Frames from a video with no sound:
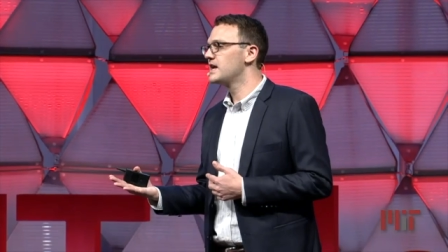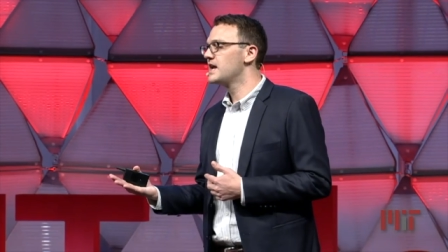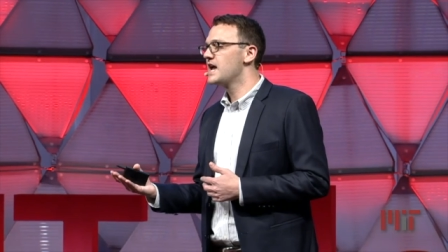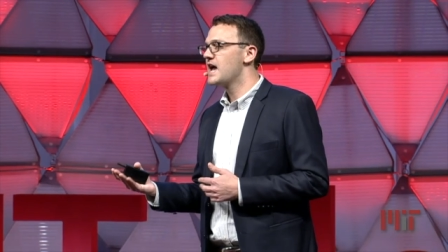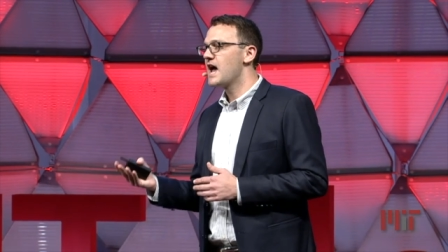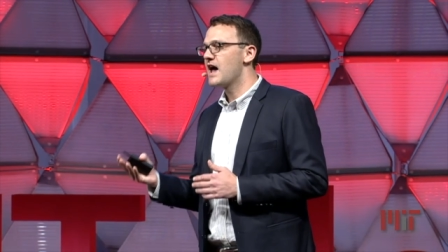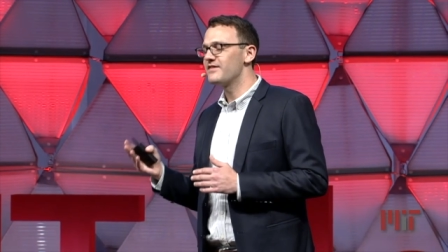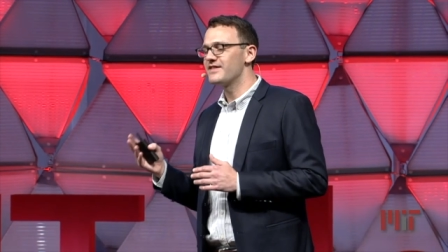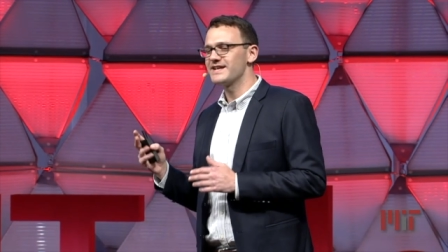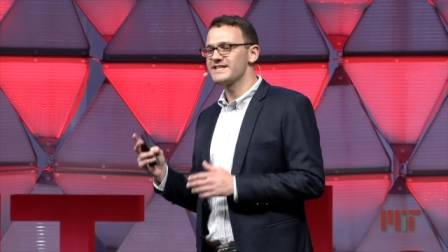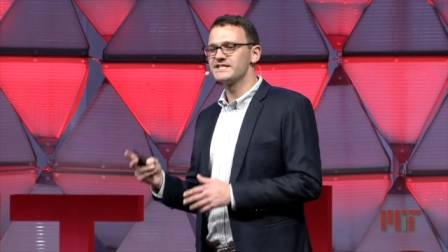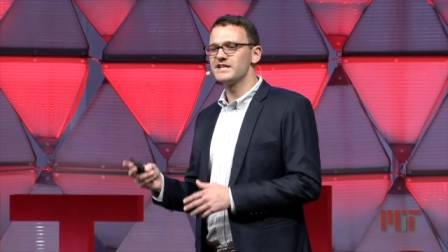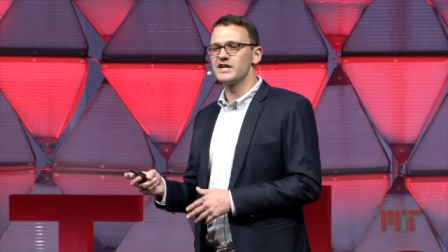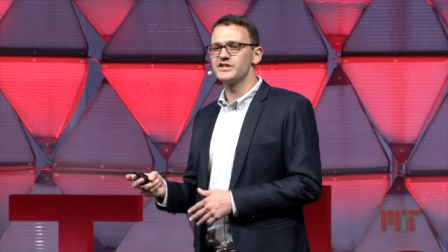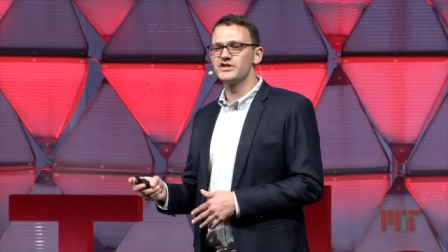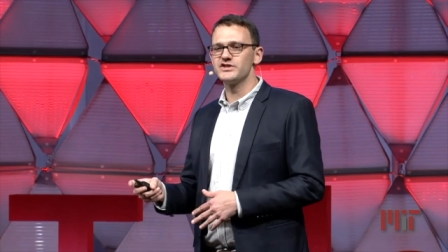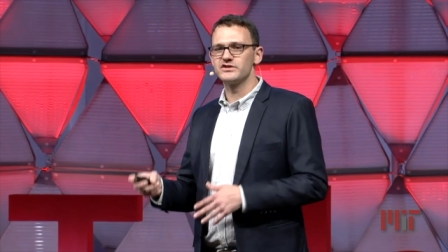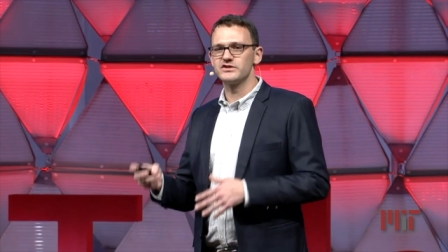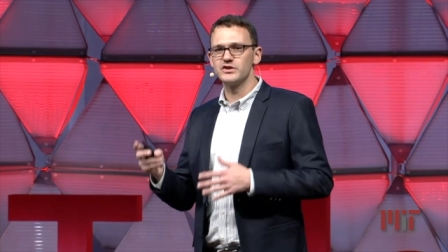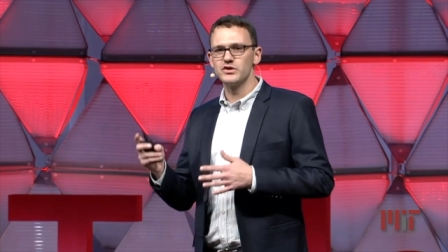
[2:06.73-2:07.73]
And that's not
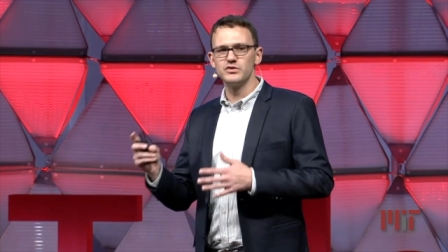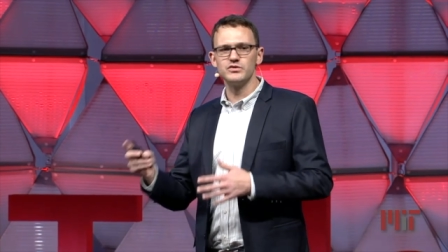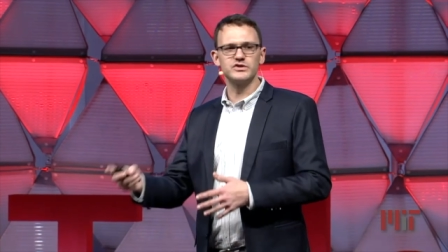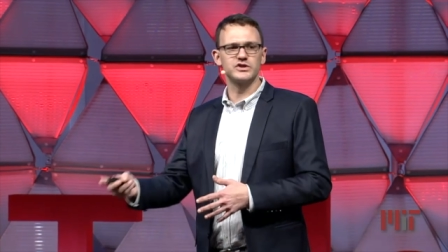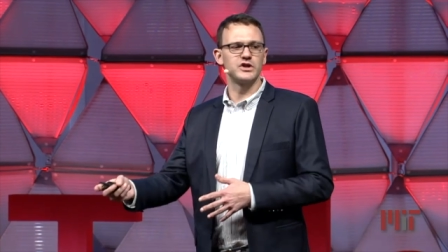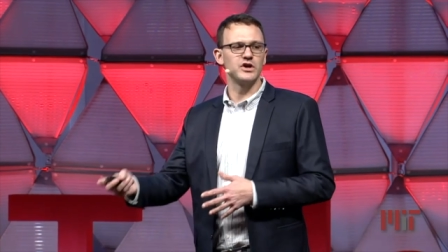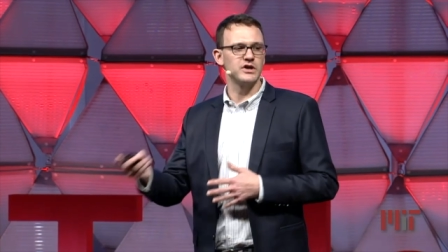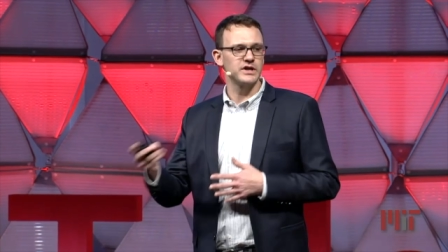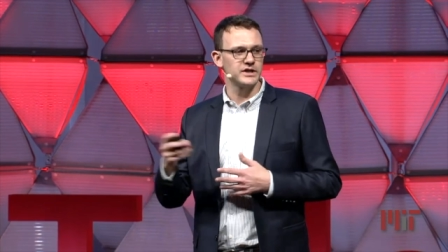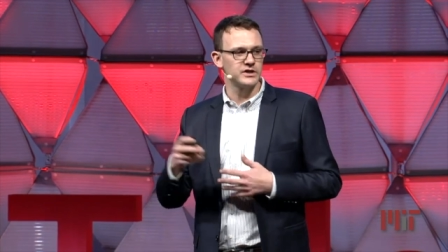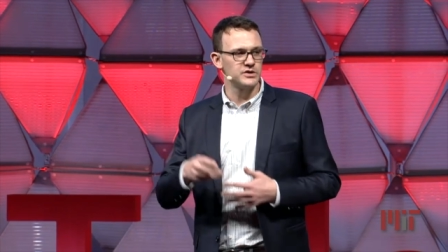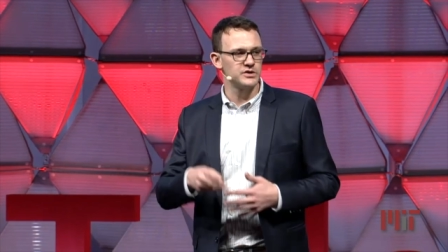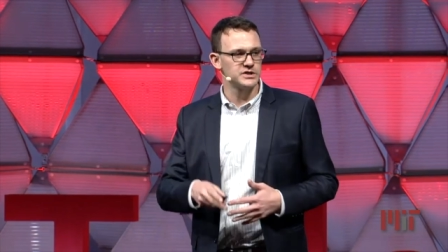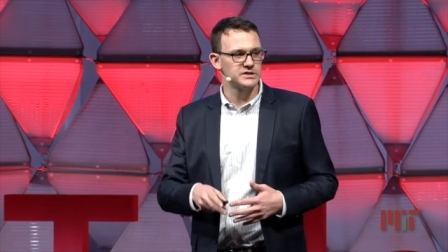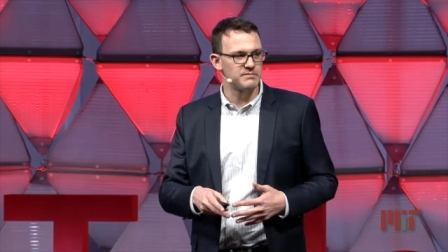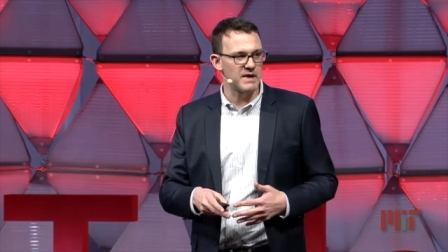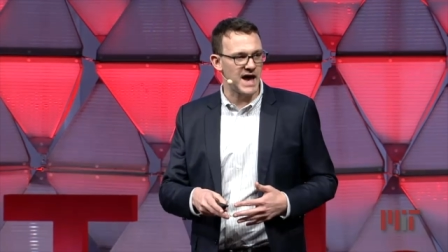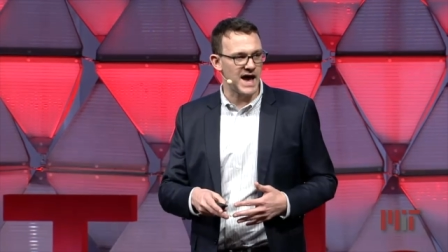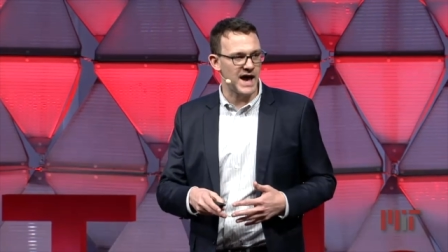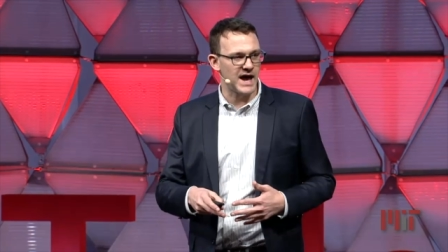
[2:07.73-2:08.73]
just who's good and who's
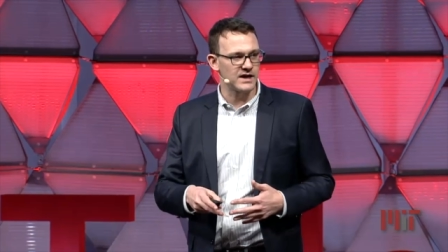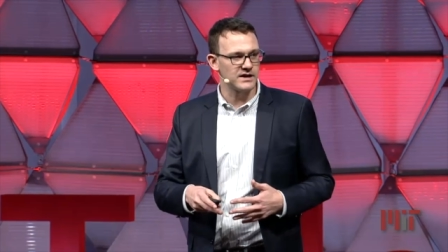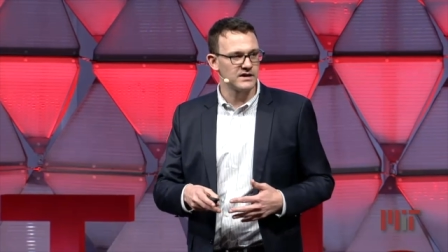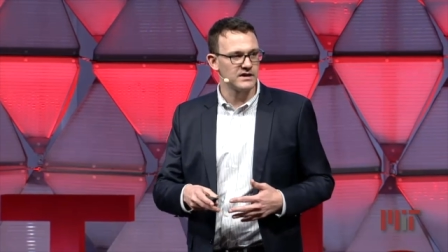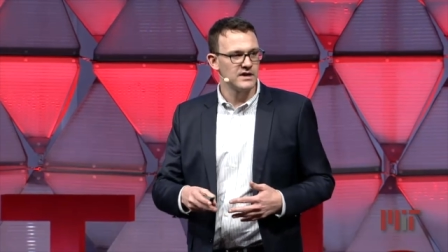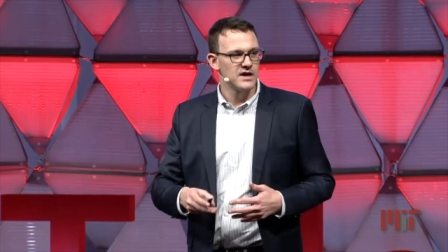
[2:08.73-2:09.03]
bad,